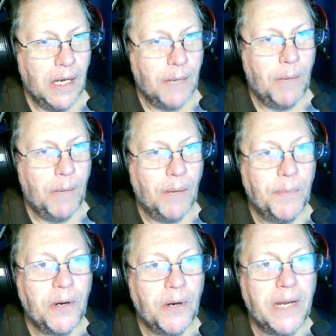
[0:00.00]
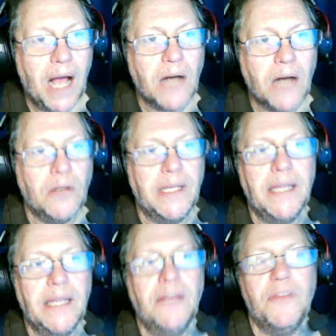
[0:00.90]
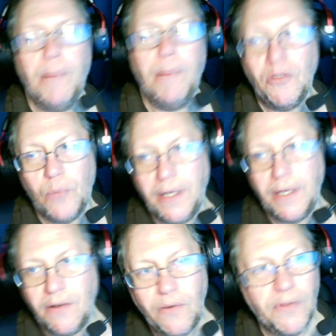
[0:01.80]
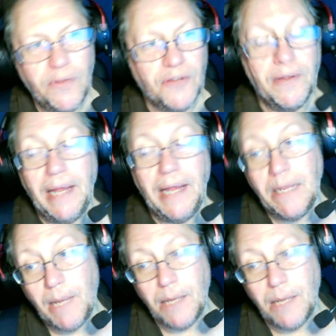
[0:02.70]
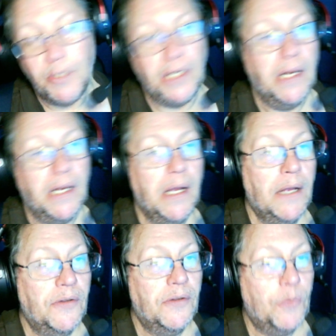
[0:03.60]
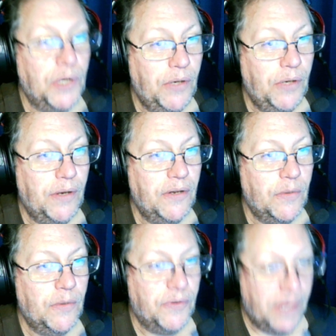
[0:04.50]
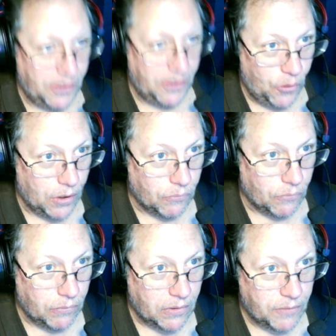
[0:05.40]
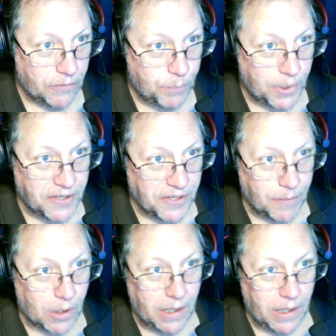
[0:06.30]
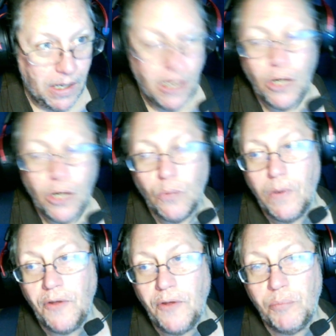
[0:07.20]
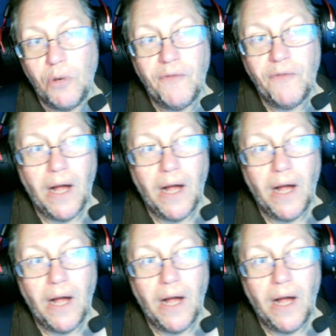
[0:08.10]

But periodically is the best way to do this, in my opinion. So what you could do is then you could put a tick mark, run this profile